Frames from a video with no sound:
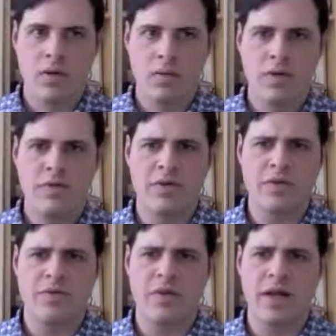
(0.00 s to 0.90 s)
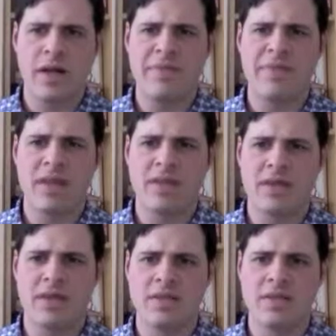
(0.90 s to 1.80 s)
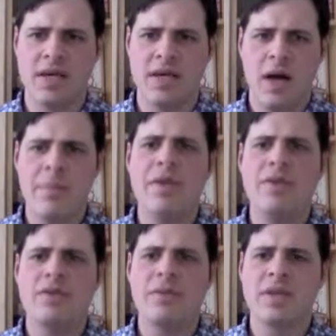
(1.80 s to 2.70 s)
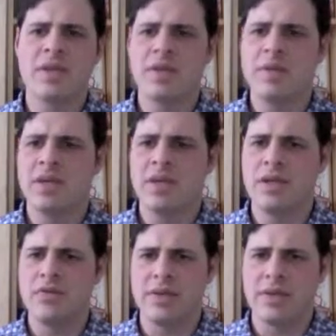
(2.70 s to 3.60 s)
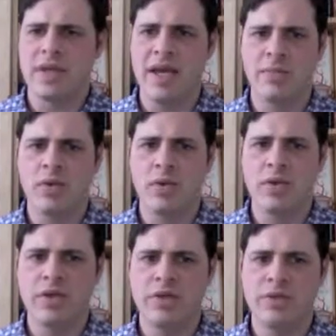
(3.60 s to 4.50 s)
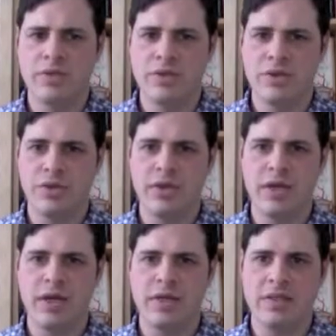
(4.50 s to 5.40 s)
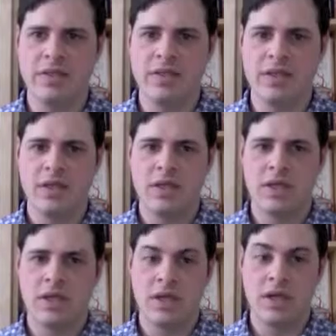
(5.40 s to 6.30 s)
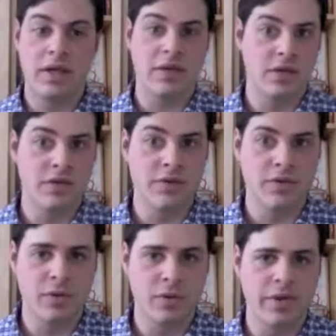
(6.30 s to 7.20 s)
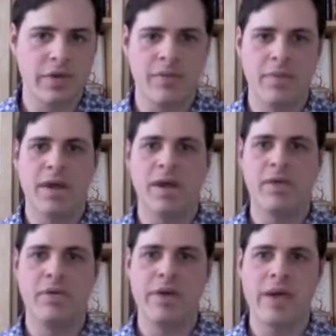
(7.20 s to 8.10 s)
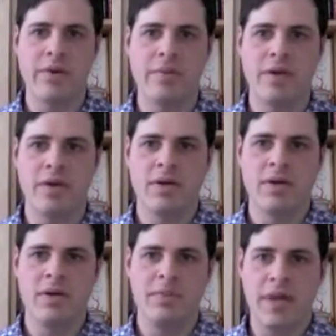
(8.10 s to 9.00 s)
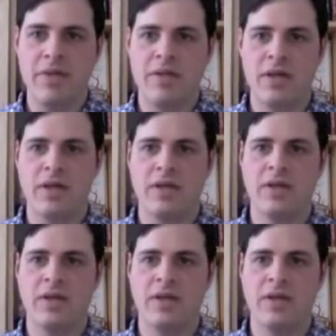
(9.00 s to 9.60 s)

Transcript: Well, first of all, happy Valentine's Day. I'm going to do something a little bit different today. I'm going to show you guys, and you, Corey, my new game, Pantheon.